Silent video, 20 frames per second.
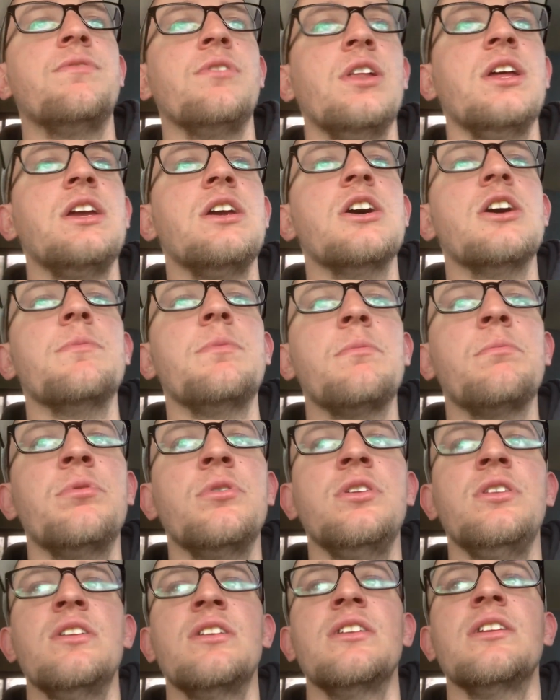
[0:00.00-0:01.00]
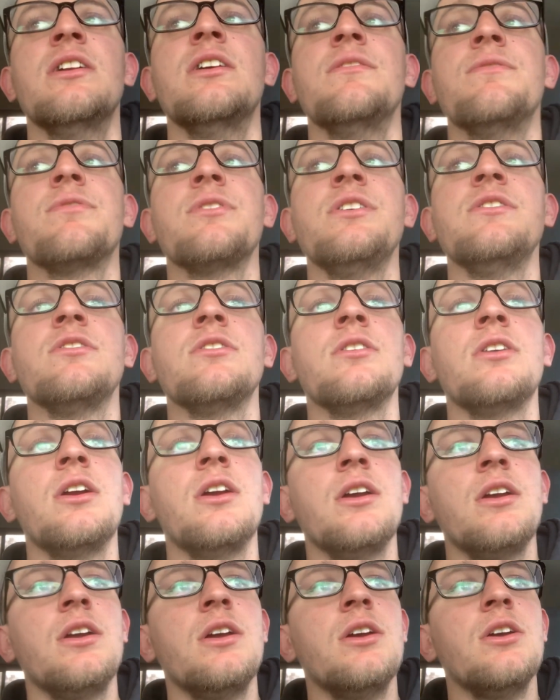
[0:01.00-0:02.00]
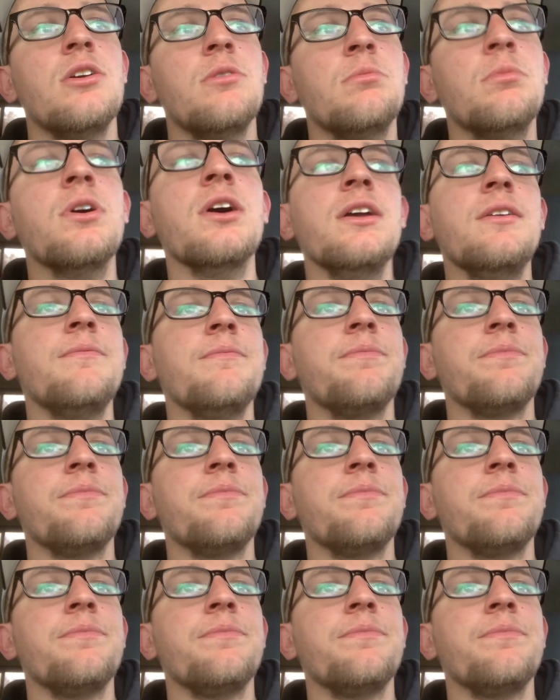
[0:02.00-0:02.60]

fillet up and put in the freezer. But